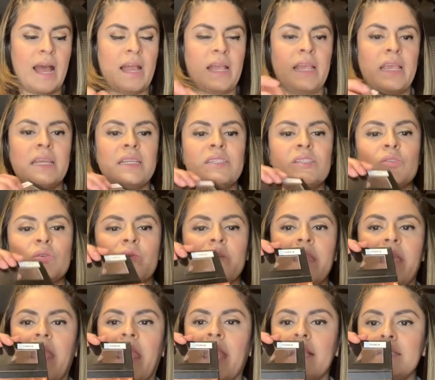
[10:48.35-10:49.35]
But these are
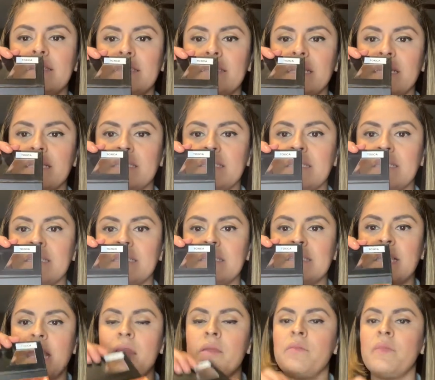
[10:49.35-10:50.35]
my faves.
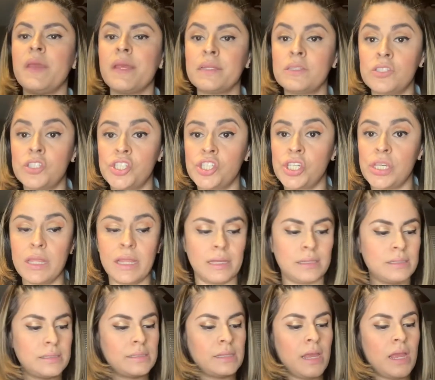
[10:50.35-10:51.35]
They're
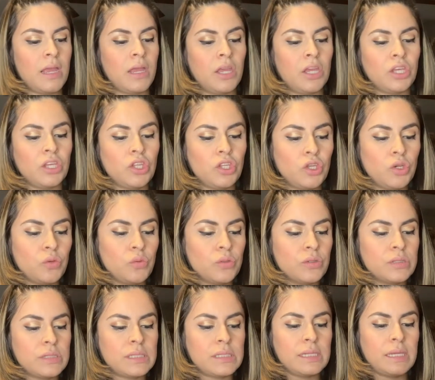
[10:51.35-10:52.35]
drama,
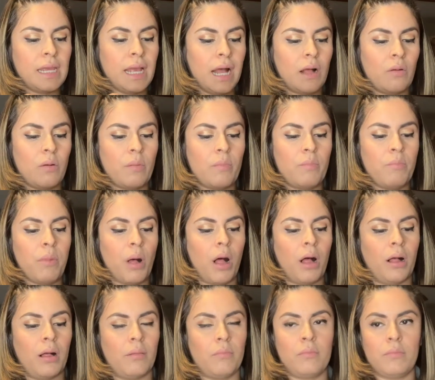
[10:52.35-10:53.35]
hence the
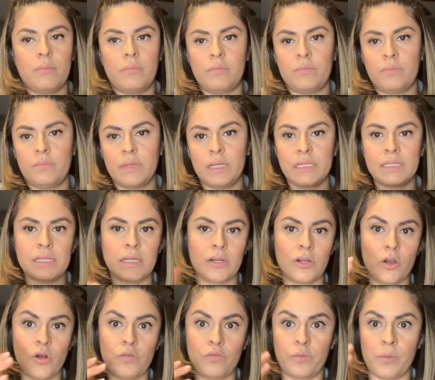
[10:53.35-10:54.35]
name.
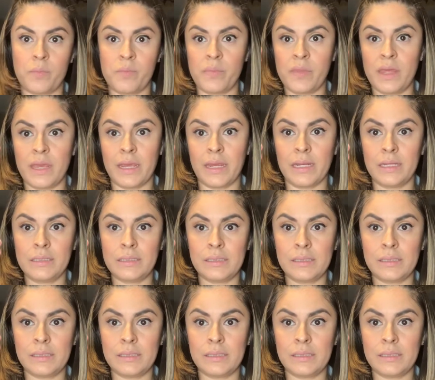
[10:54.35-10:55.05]
But I love it.